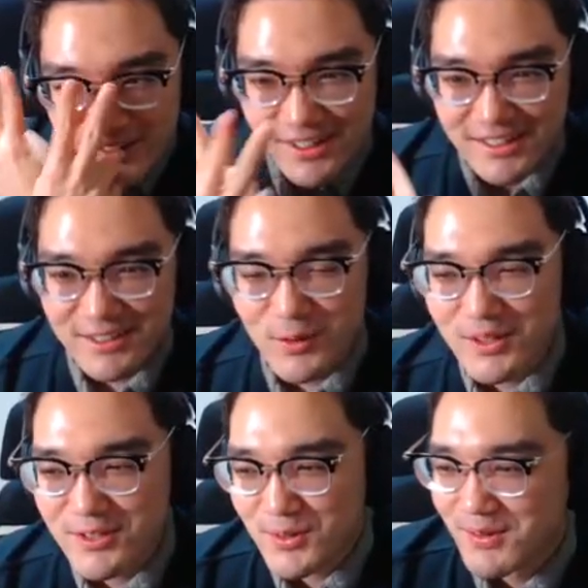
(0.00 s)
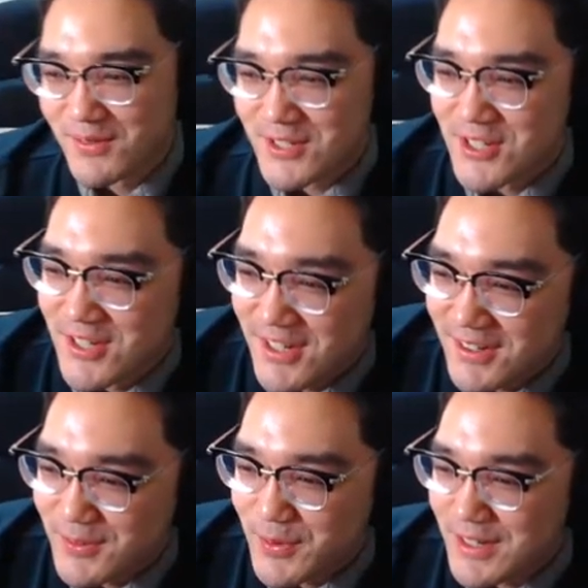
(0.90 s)
Got that 2020 vision,
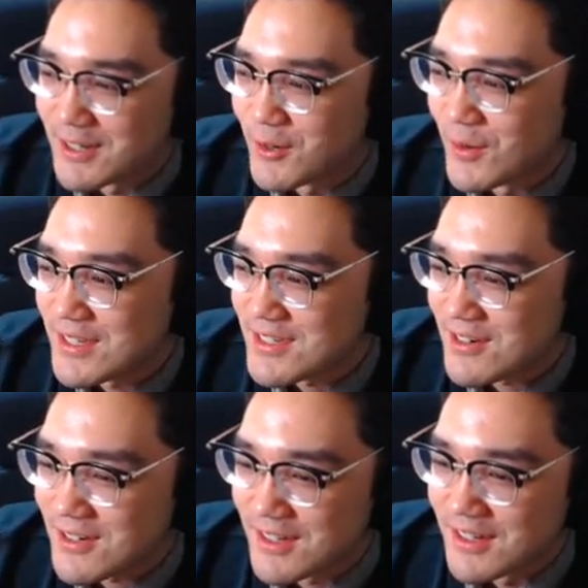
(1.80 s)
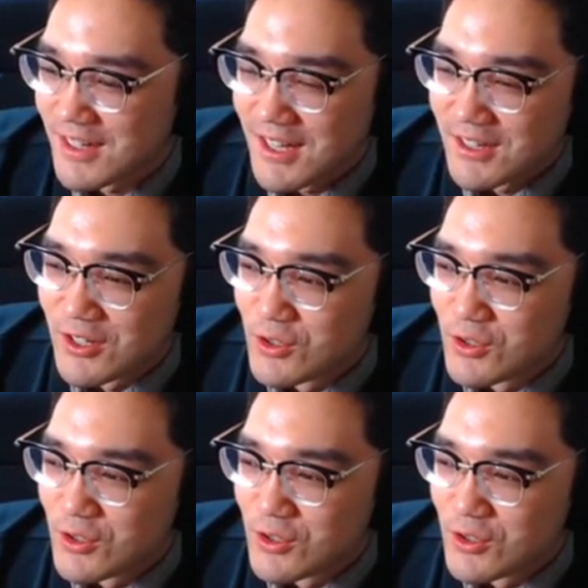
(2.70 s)
y'all. We're a great start of the, the